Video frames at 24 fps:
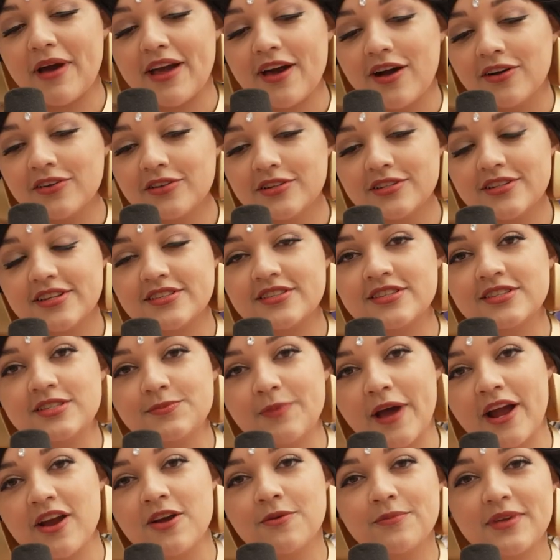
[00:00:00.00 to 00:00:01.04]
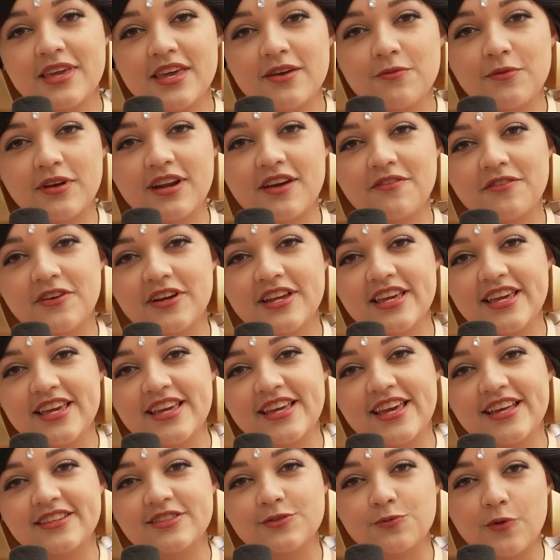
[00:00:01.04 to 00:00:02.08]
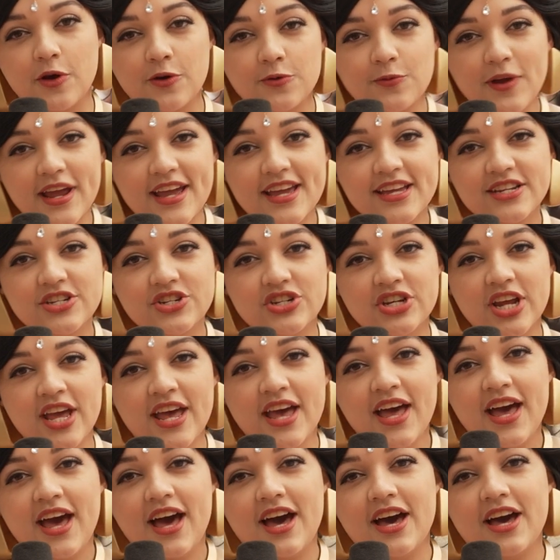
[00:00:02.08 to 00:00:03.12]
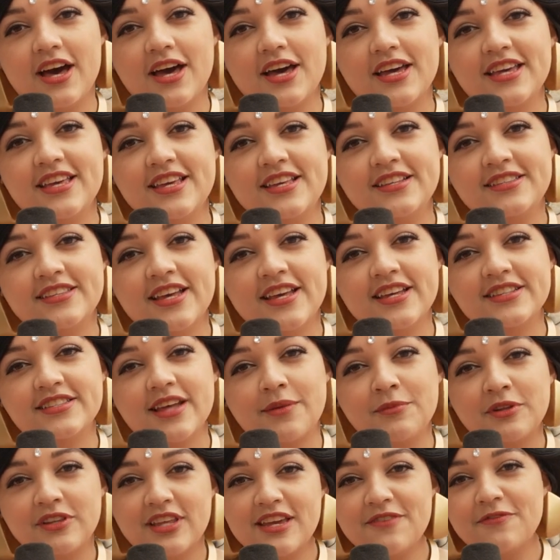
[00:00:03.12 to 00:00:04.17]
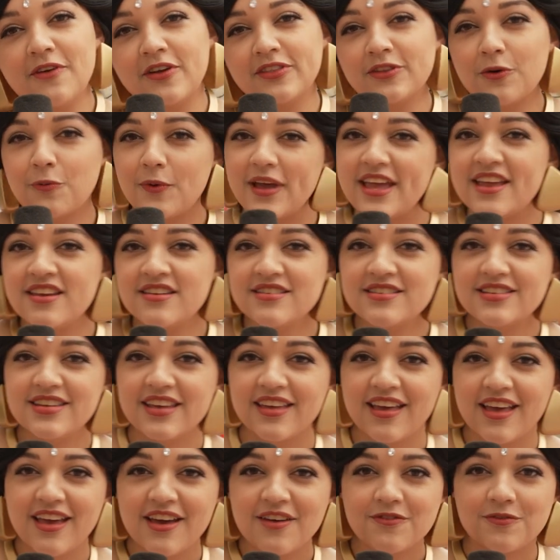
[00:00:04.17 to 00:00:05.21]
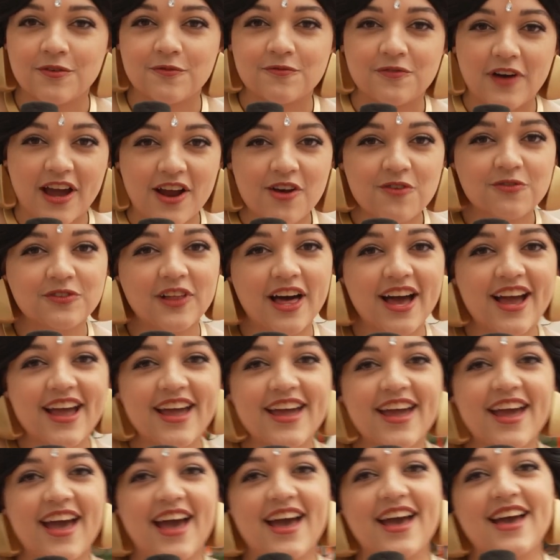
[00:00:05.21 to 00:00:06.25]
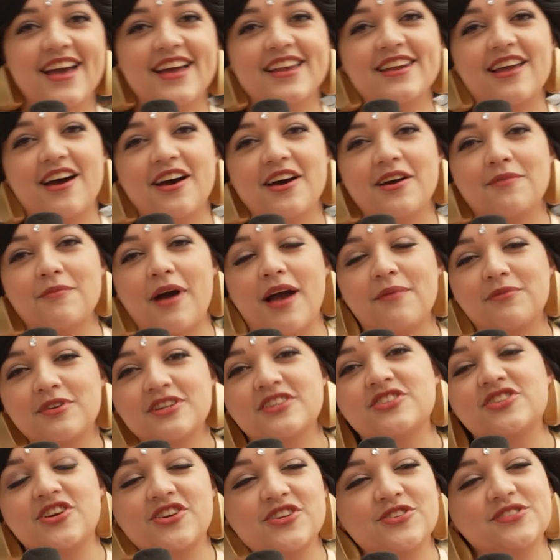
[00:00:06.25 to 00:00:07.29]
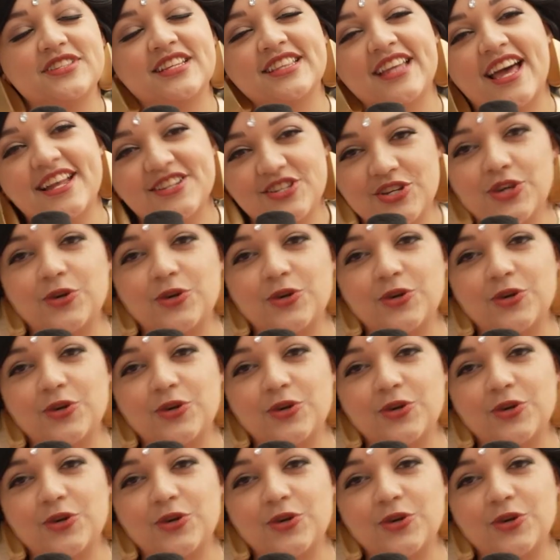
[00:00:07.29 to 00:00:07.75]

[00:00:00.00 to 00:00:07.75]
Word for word: My uncle does inspire me whenever he gets road rage. Uh, he says, I'm a leaf on the wind from Firefly, and um, I'm going to start using that